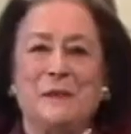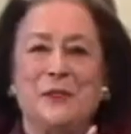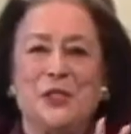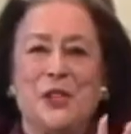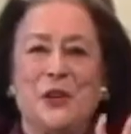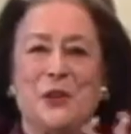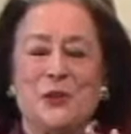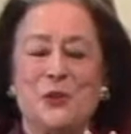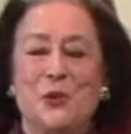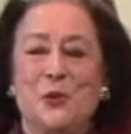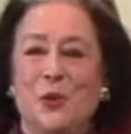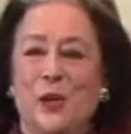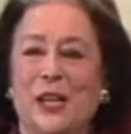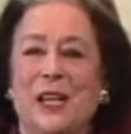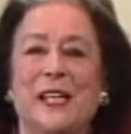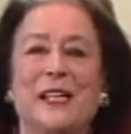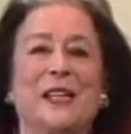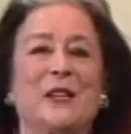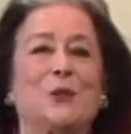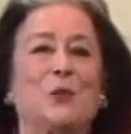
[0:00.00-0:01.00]
I'm Joan
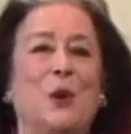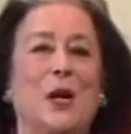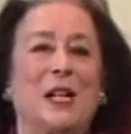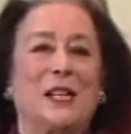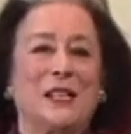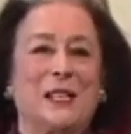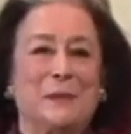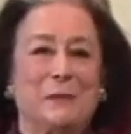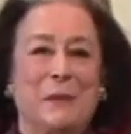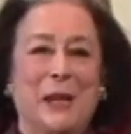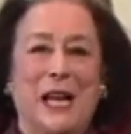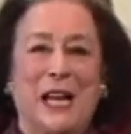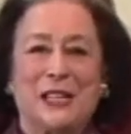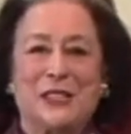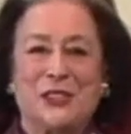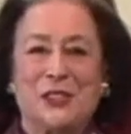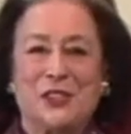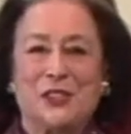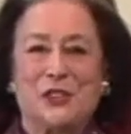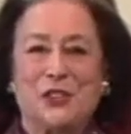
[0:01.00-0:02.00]
Quinn, and welcome back
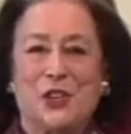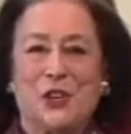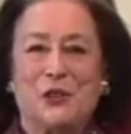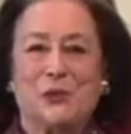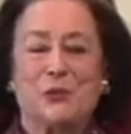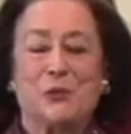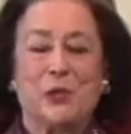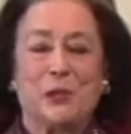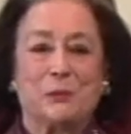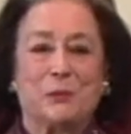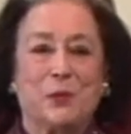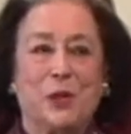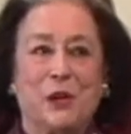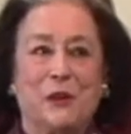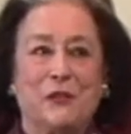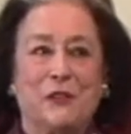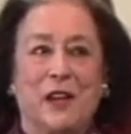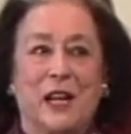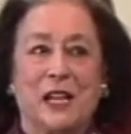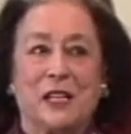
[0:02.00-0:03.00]
to the Joan Quinn
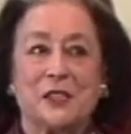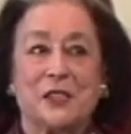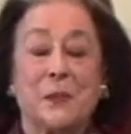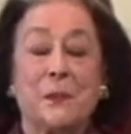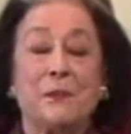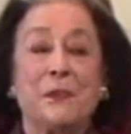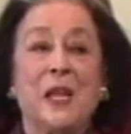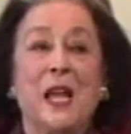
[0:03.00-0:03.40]
Profiles.